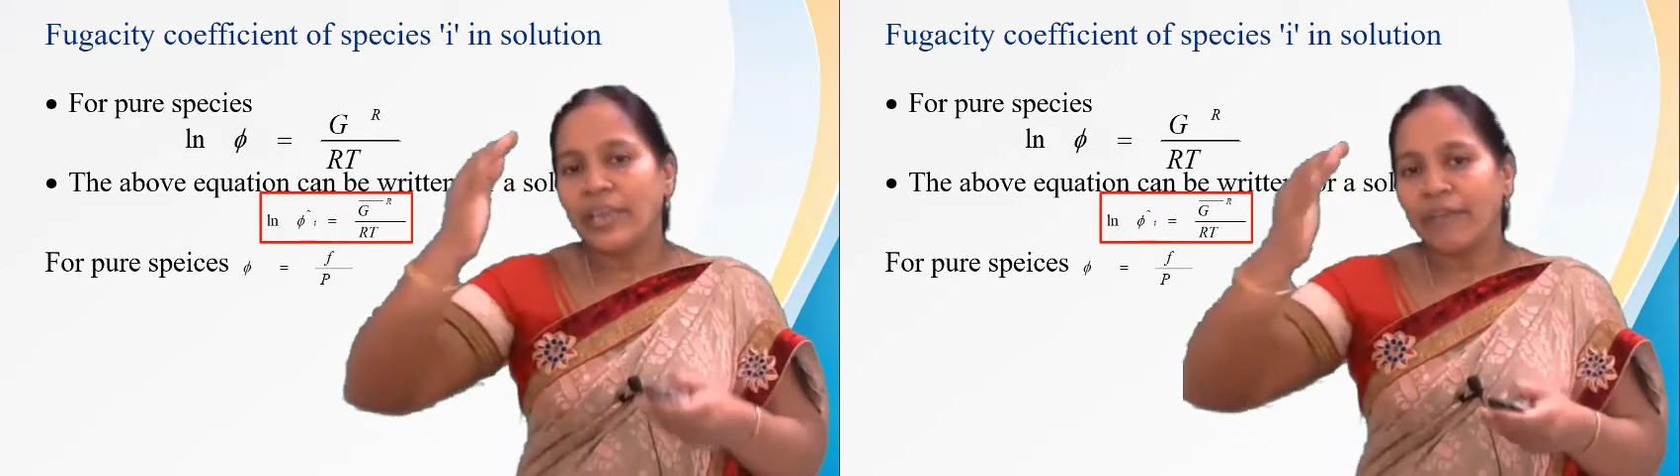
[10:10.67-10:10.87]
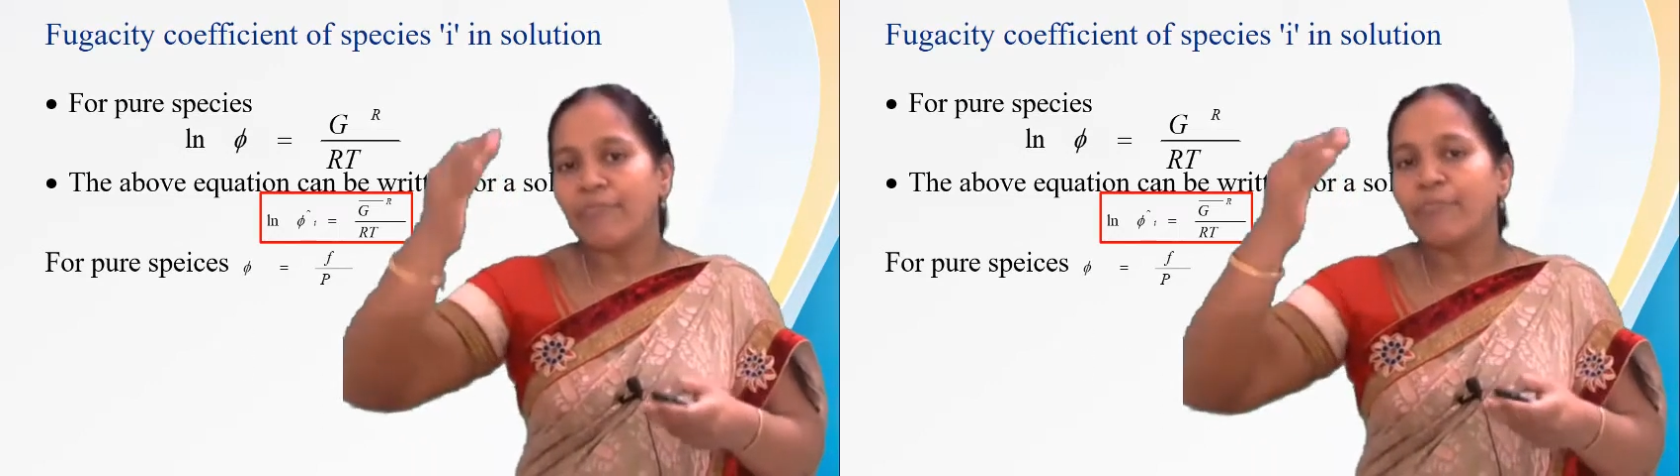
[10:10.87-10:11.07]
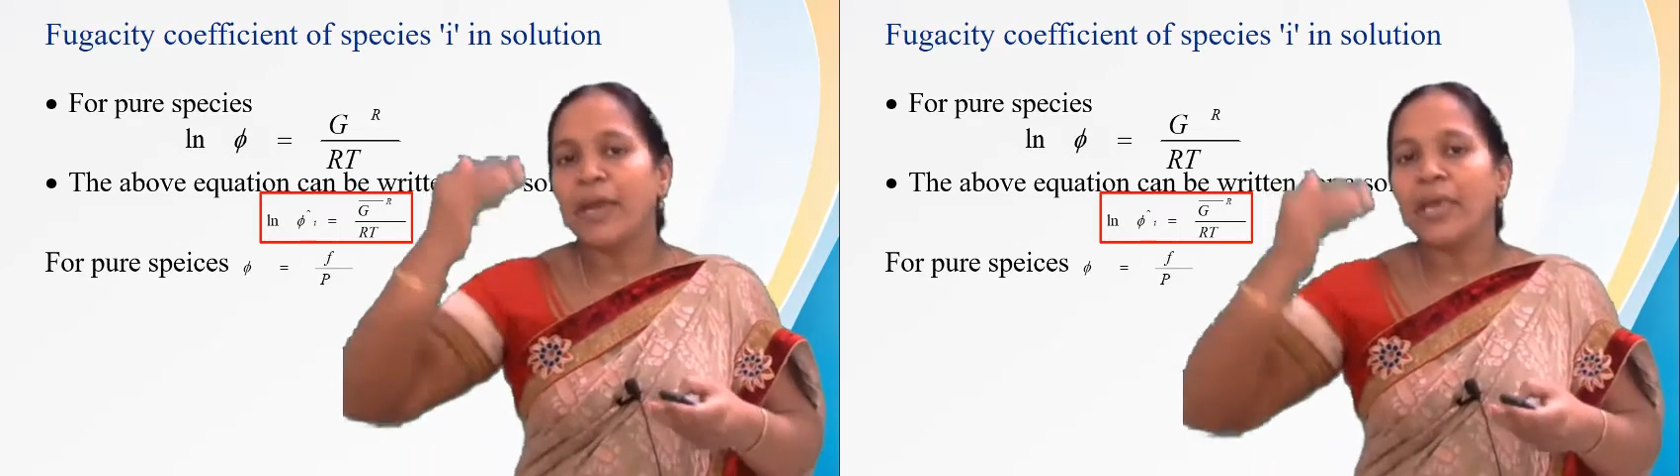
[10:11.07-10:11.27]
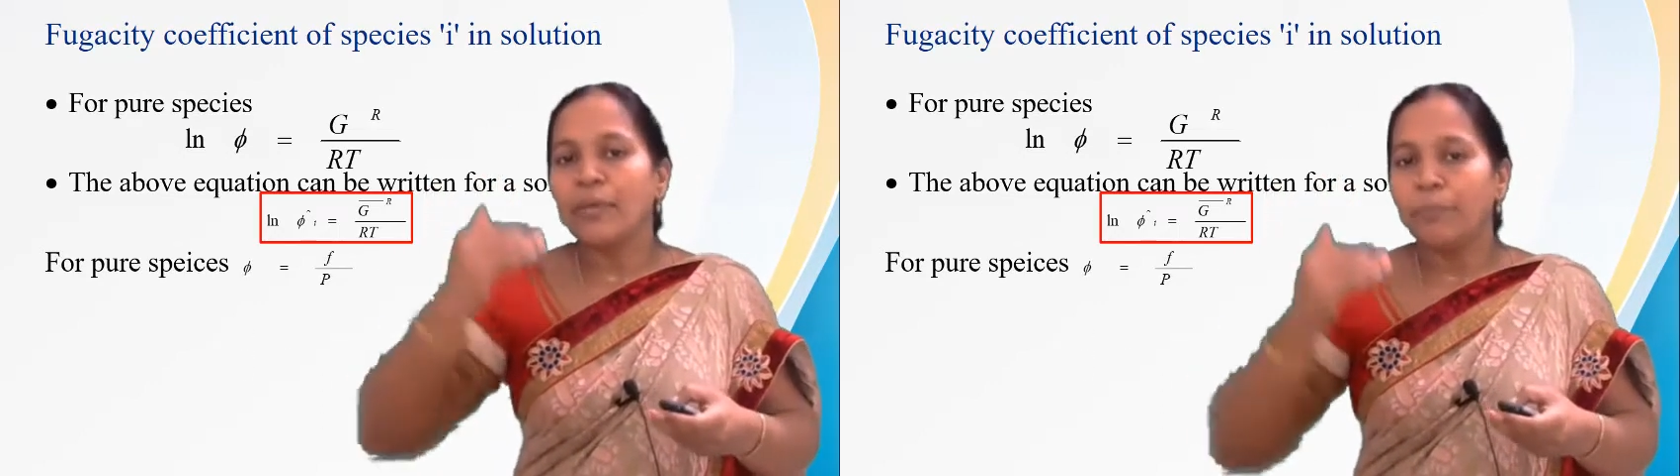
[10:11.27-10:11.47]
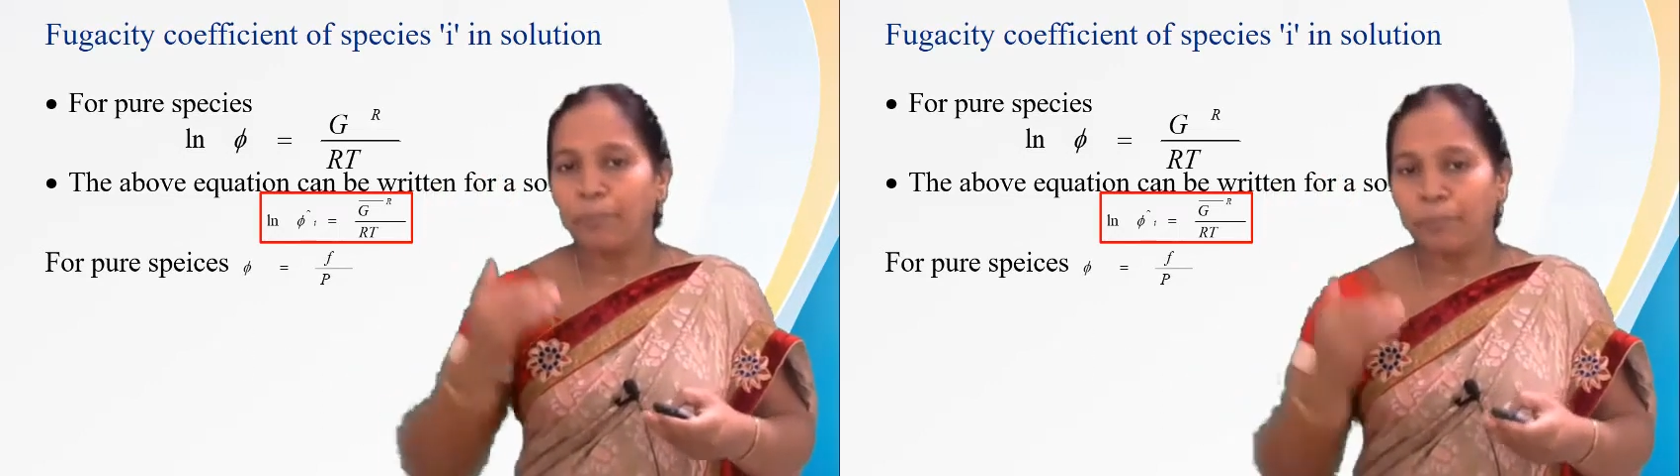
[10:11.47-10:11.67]
F by
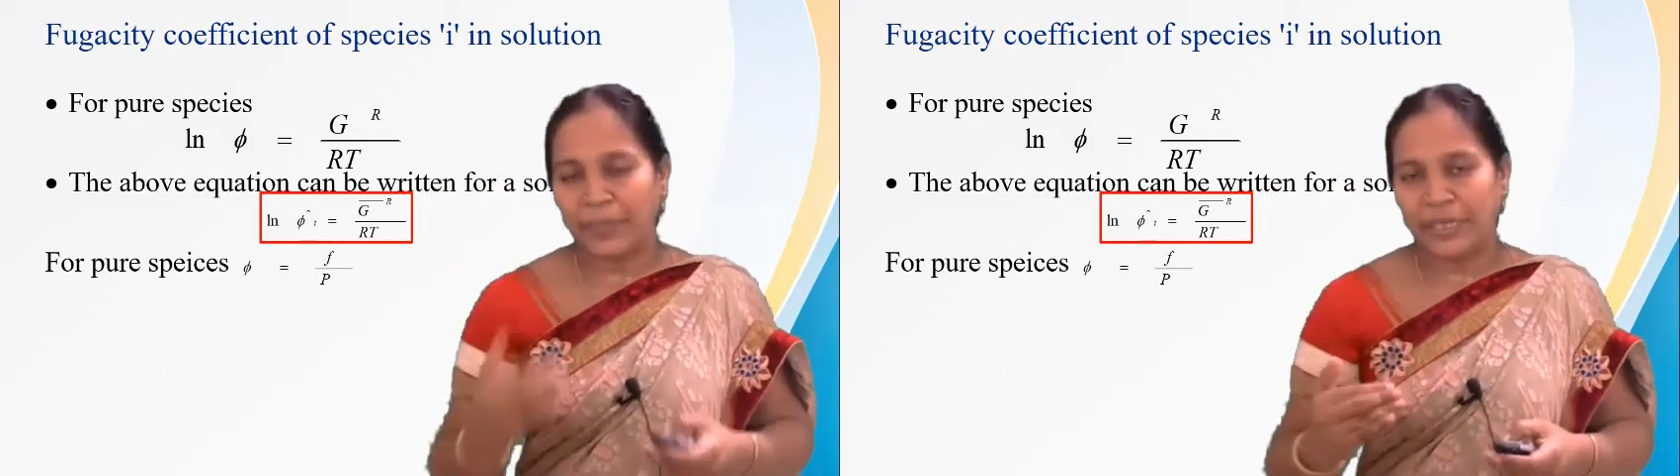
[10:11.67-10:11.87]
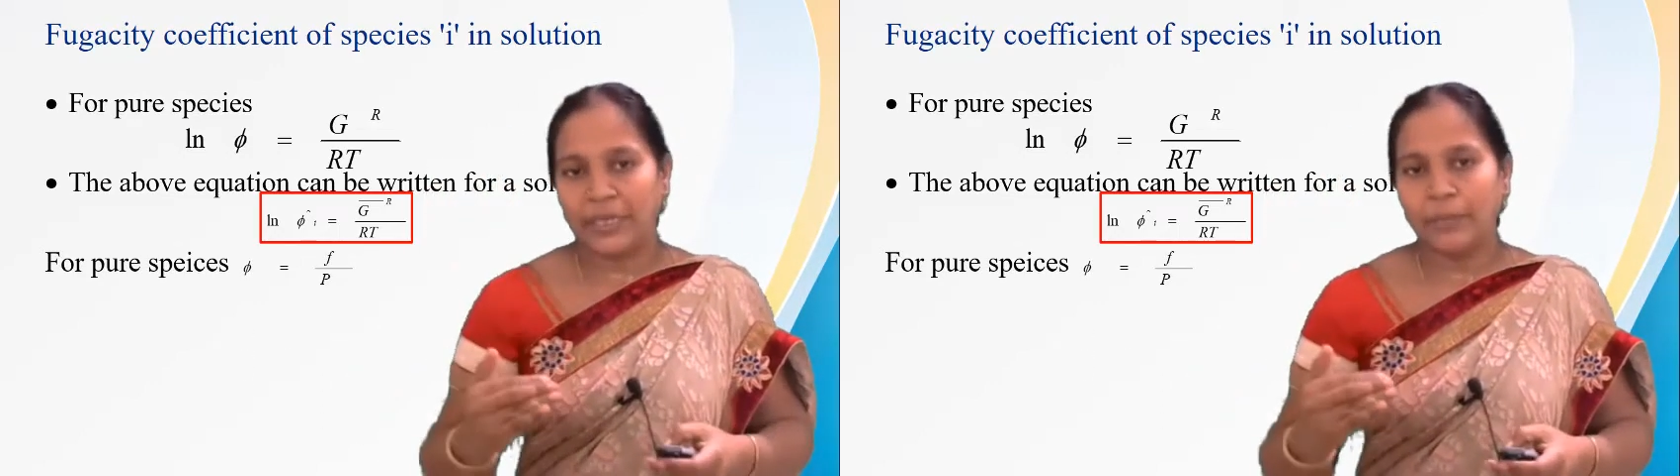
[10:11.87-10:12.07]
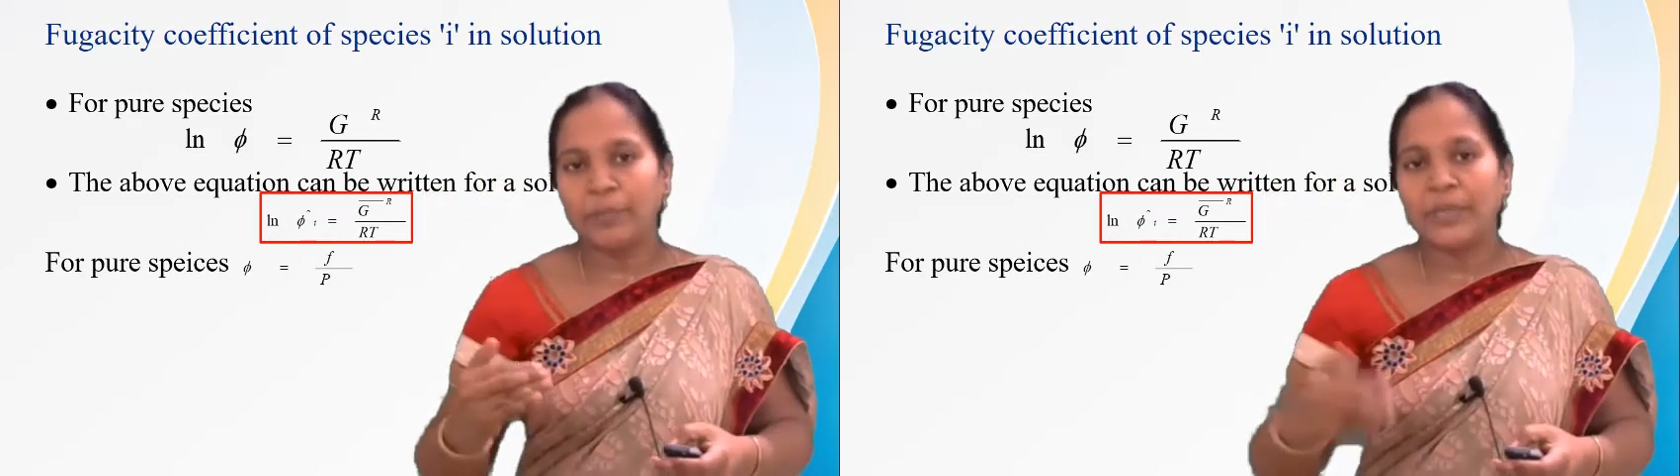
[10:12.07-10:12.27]
P.